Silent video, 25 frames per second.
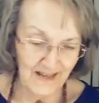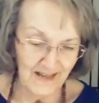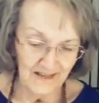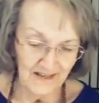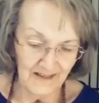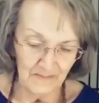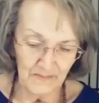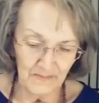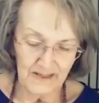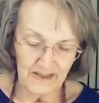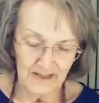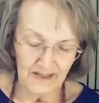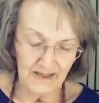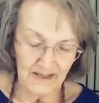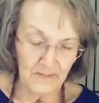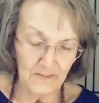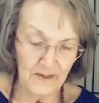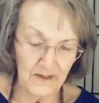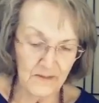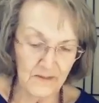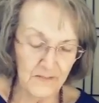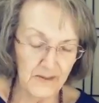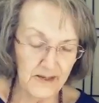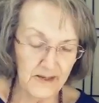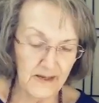But let
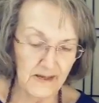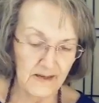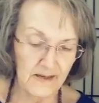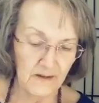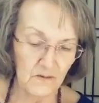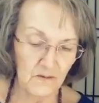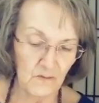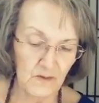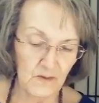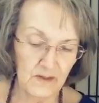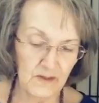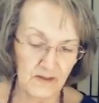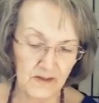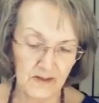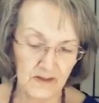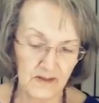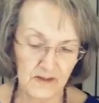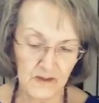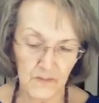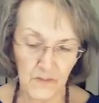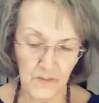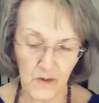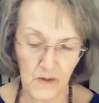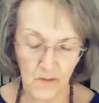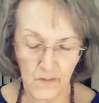me begin with
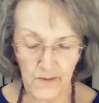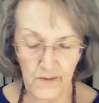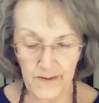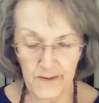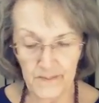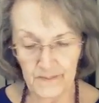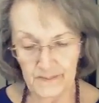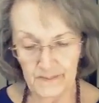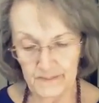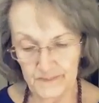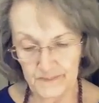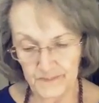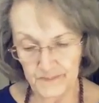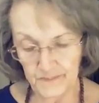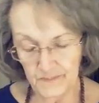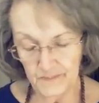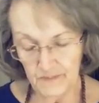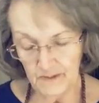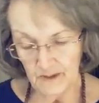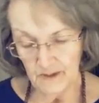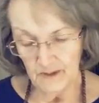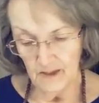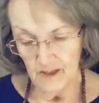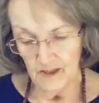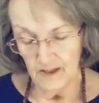this poem
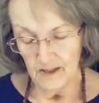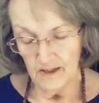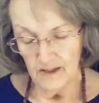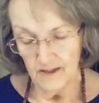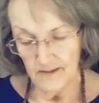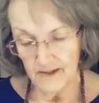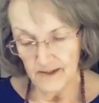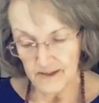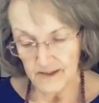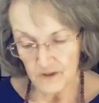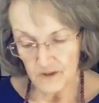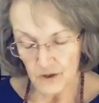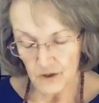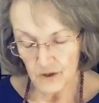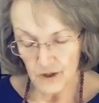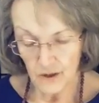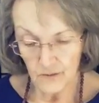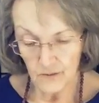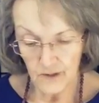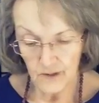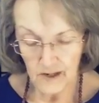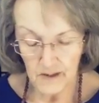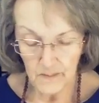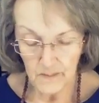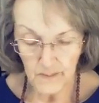that
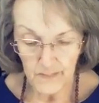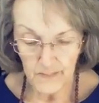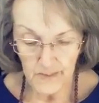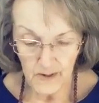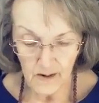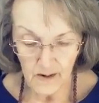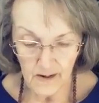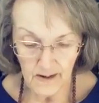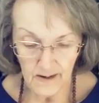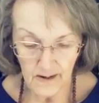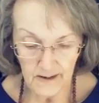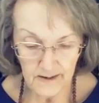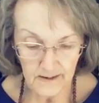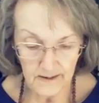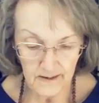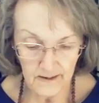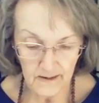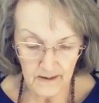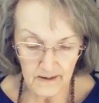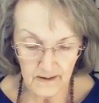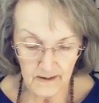showed up on